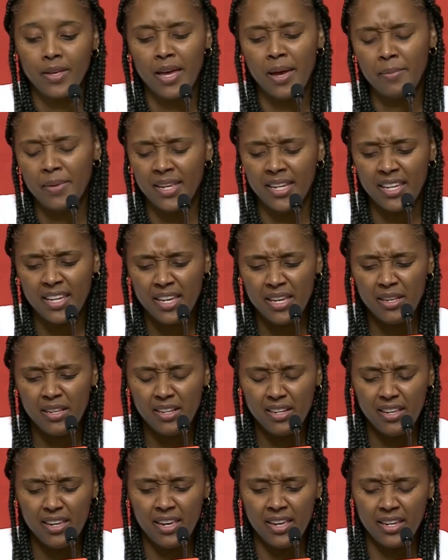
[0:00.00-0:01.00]
um, in
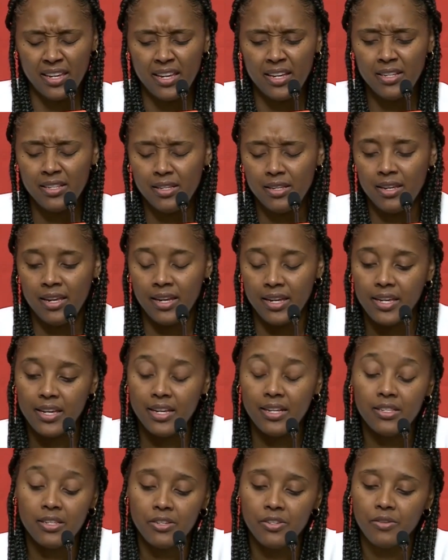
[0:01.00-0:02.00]
key in key in
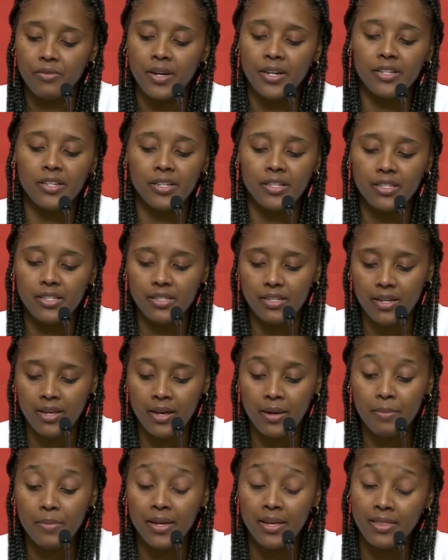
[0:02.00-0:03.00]
key situations
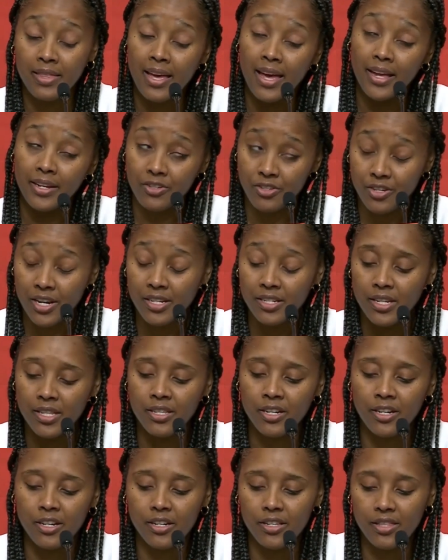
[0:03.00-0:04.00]
um, in that stretch
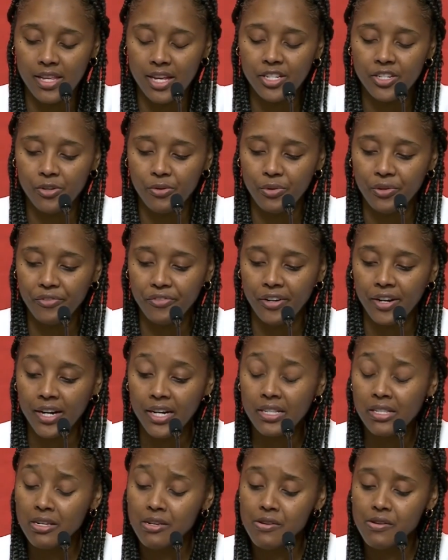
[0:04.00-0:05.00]
that you're that you're
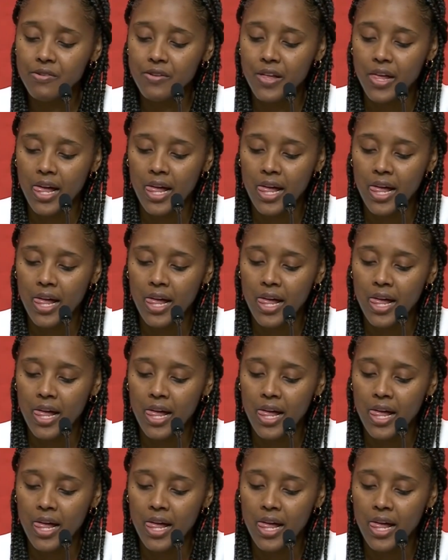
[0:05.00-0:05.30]
referring to.